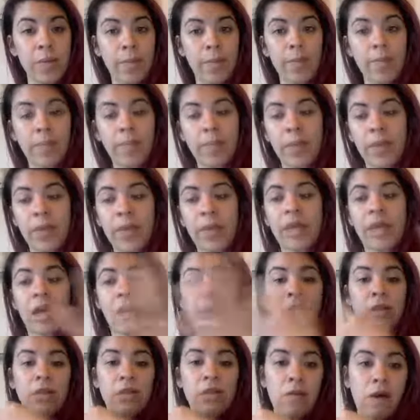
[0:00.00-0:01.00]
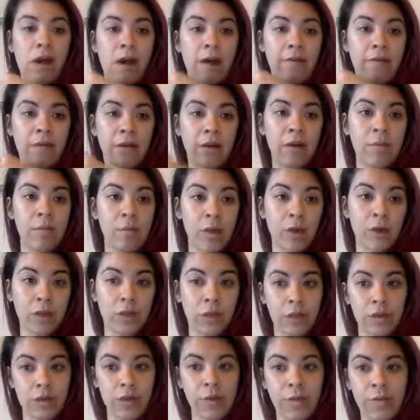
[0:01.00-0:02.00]
but they also offer
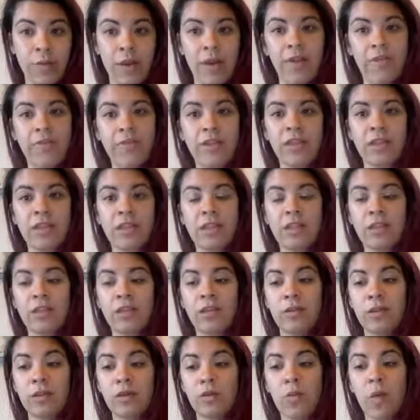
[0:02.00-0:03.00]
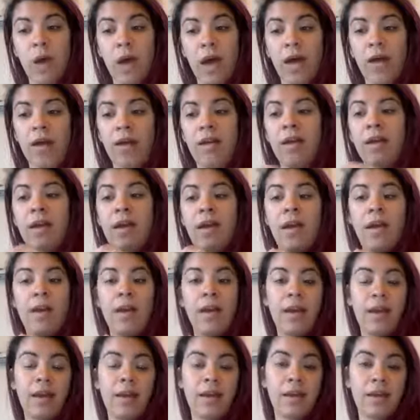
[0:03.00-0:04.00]
emotional benefits to you as well.
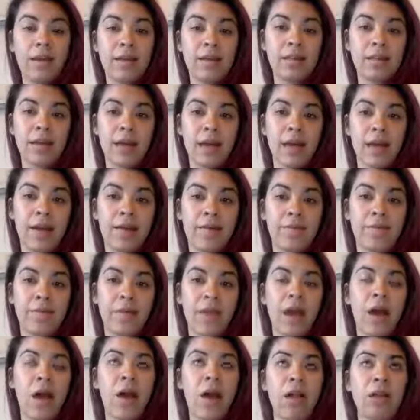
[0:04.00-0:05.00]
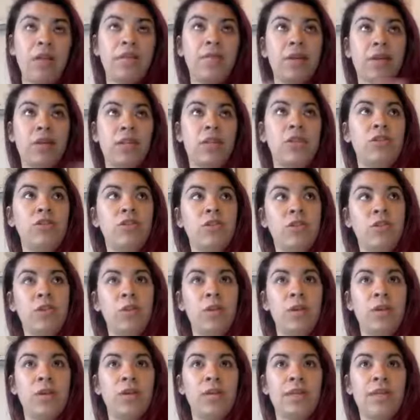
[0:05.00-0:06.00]
And um, all of our citrus
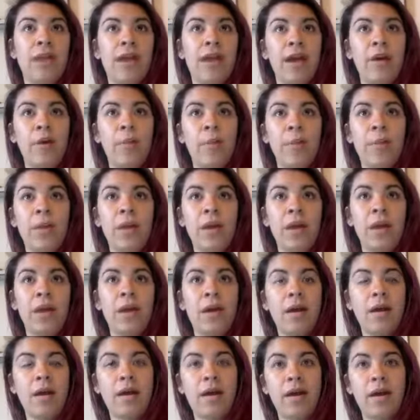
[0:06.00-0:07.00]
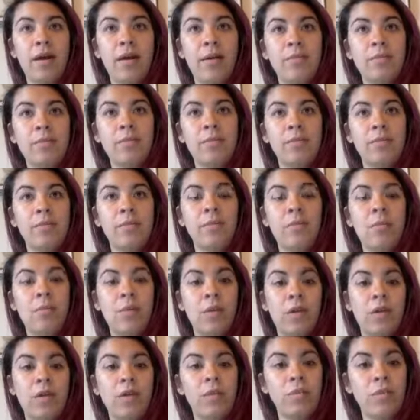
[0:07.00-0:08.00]
oils help um,
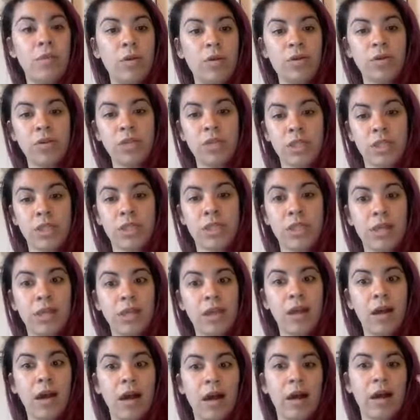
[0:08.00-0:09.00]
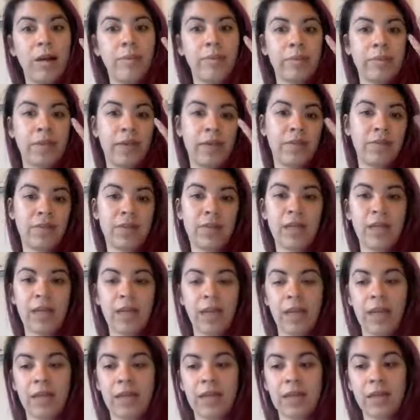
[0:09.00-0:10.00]
with your mood just to uplift it
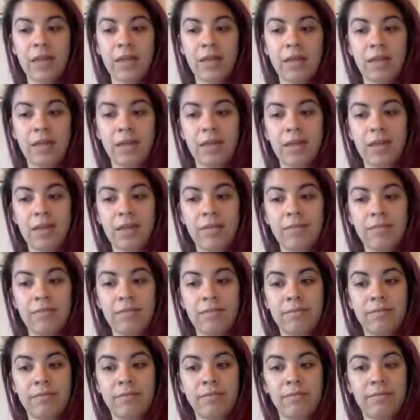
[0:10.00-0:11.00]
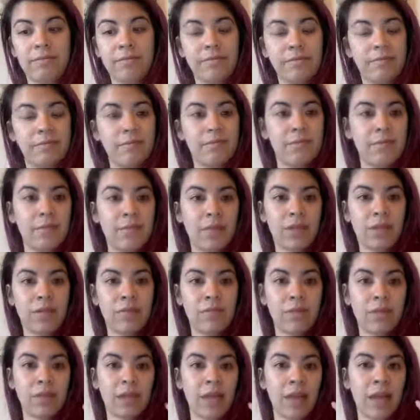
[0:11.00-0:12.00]
and um,
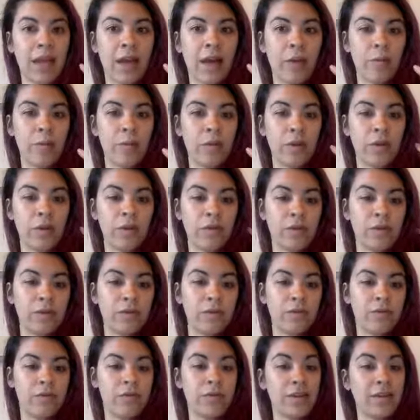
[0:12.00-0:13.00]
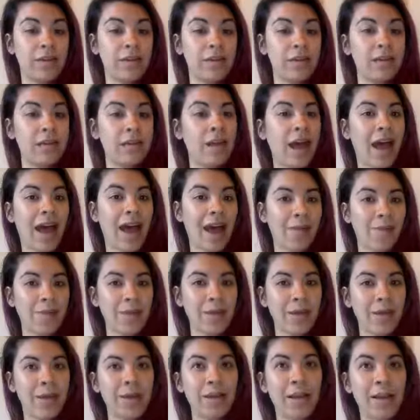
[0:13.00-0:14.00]
really help you feel
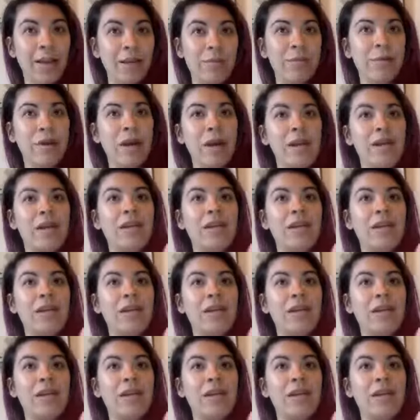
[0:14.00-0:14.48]
happier and brighter.